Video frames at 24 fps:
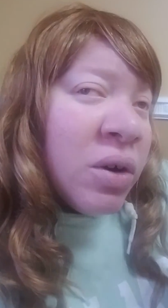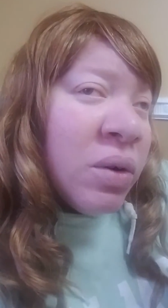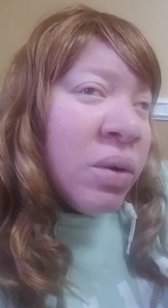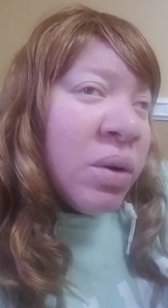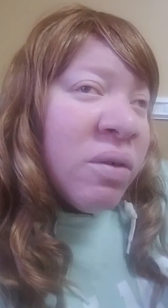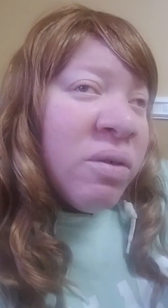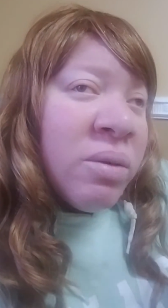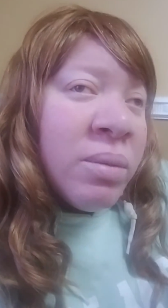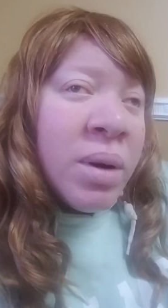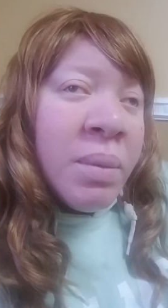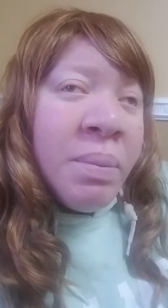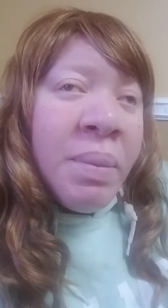or
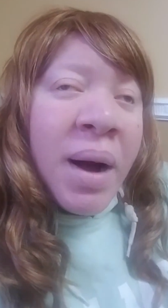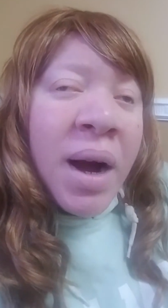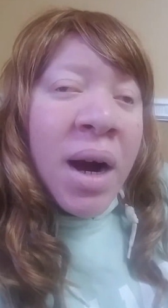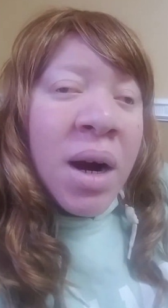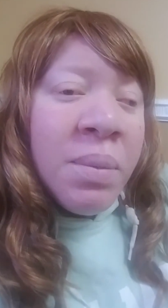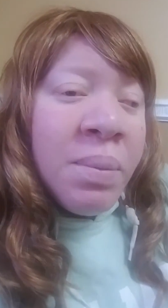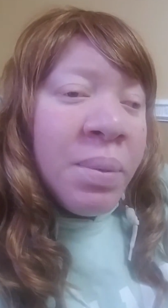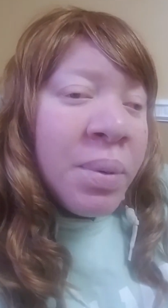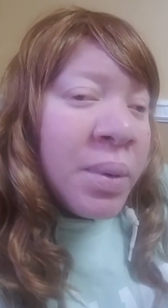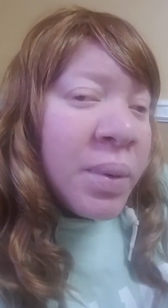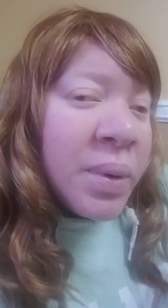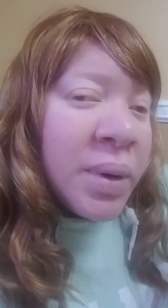from the
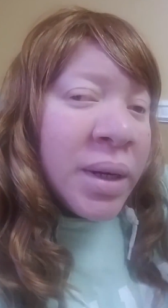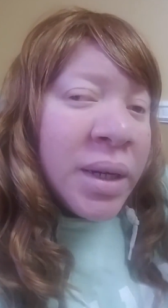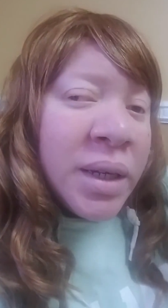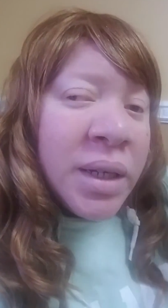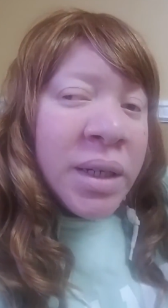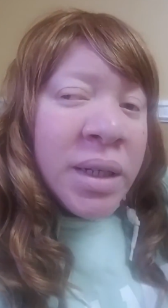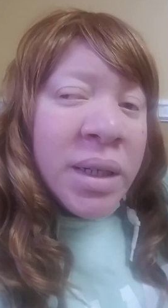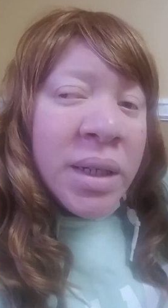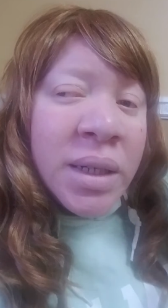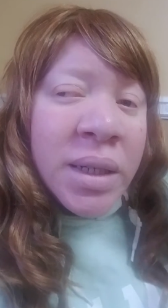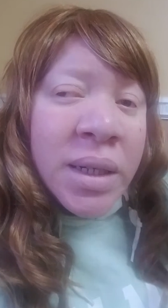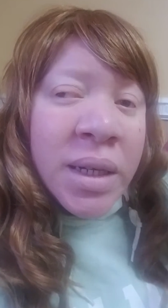
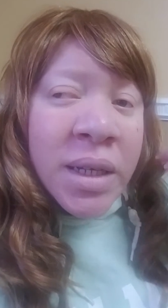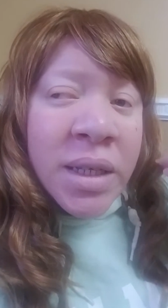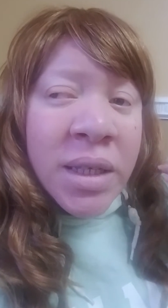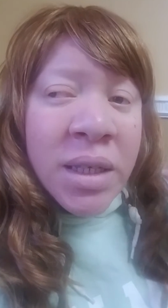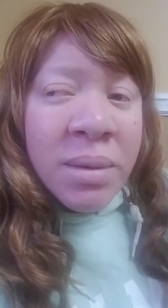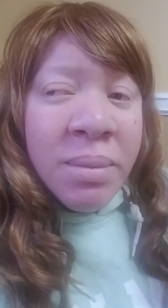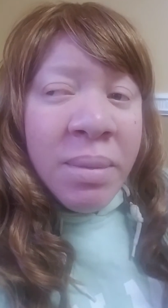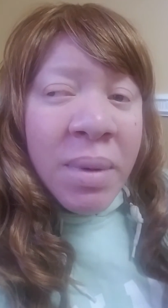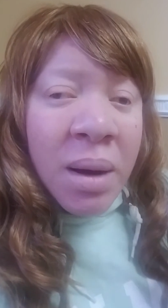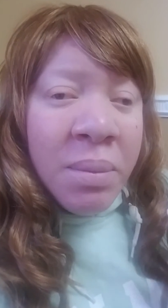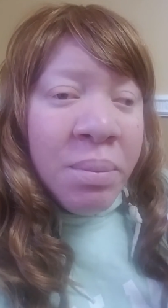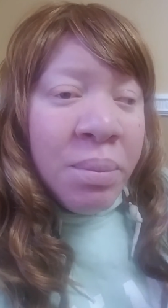PowerPoint
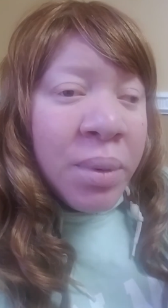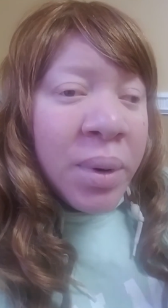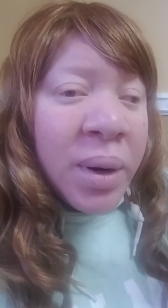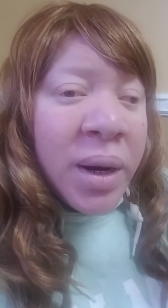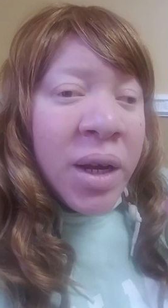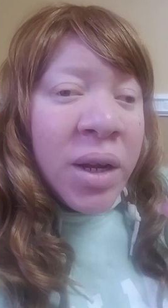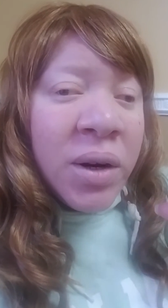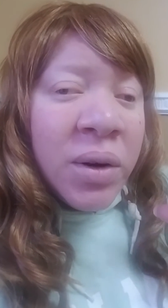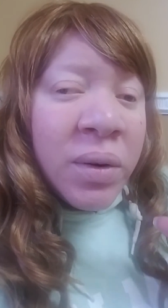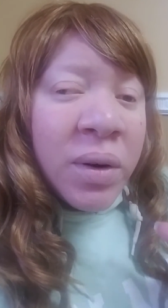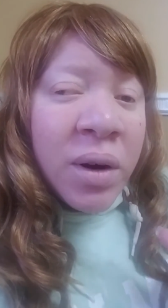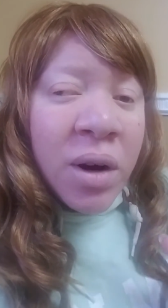into my
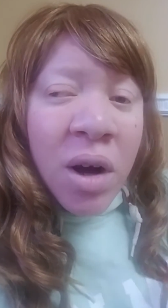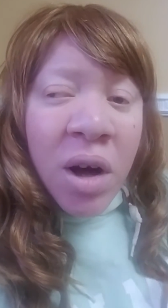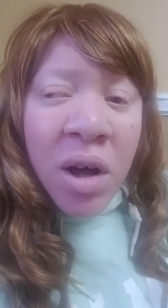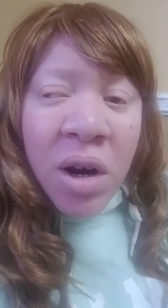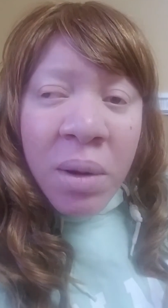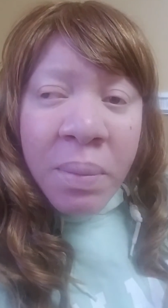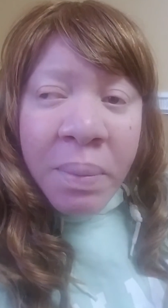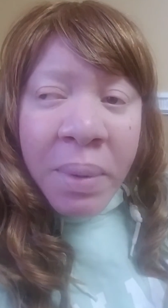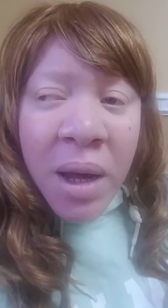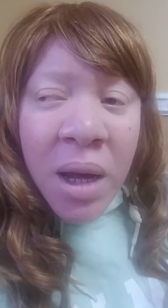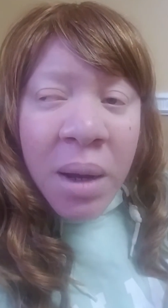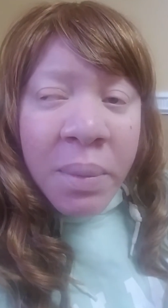brain or on
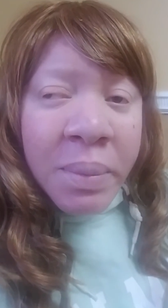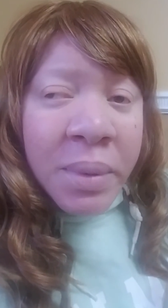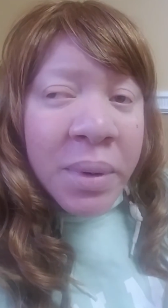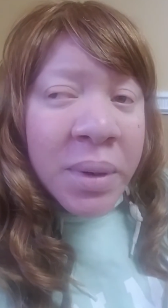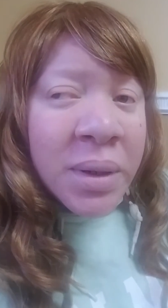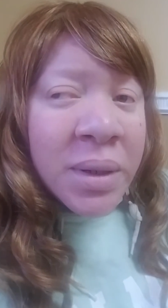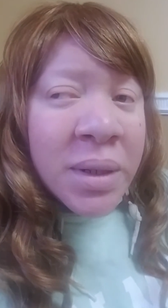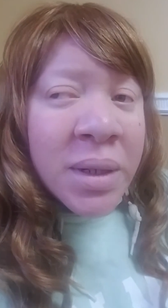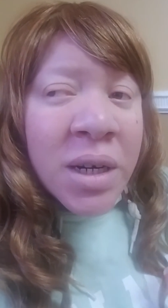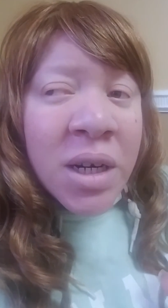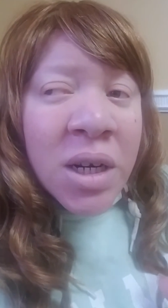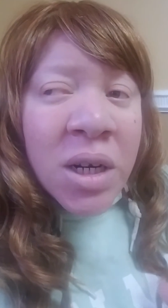the
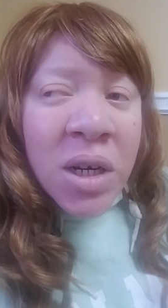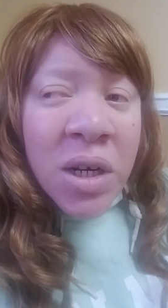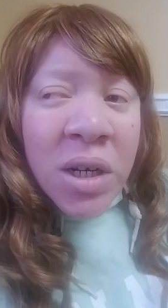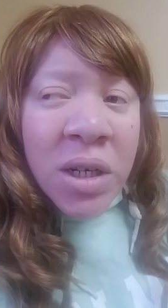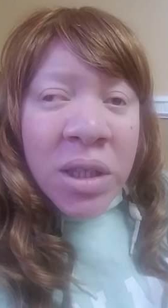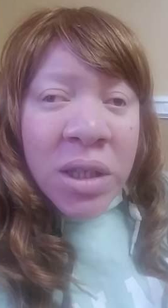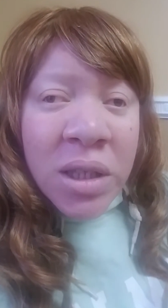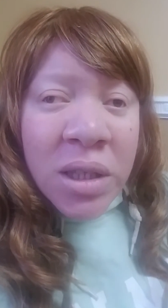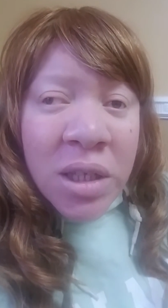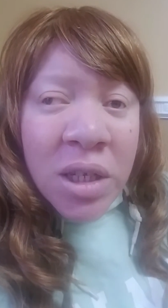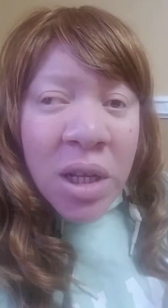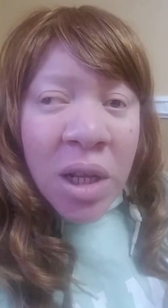paper
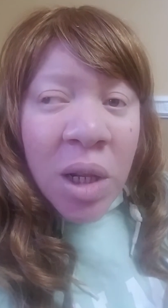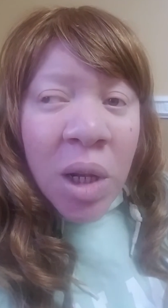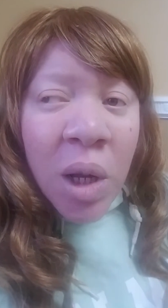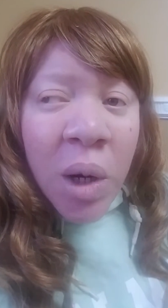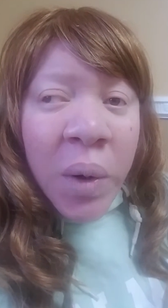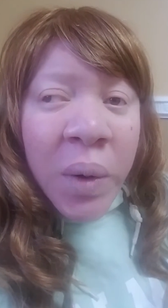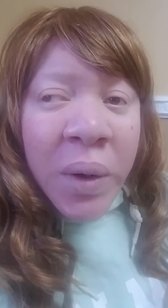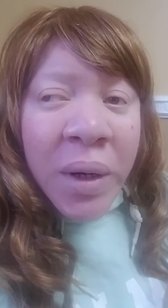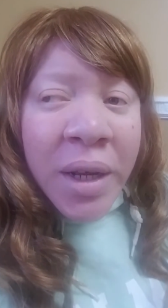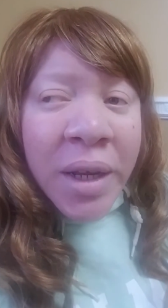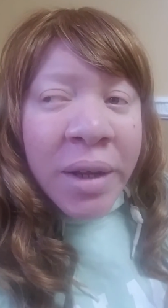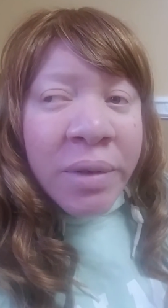to
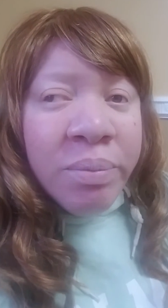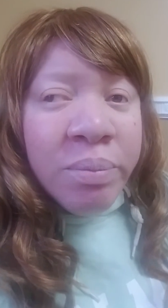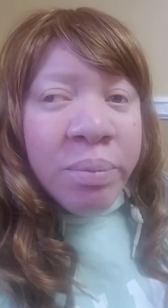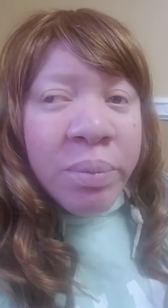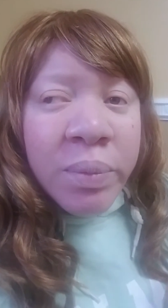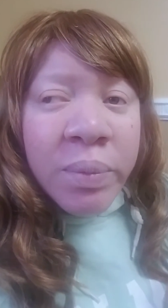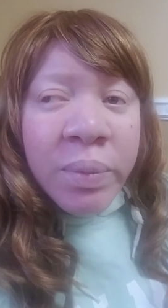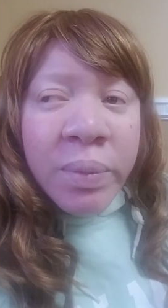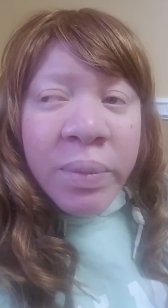learn it,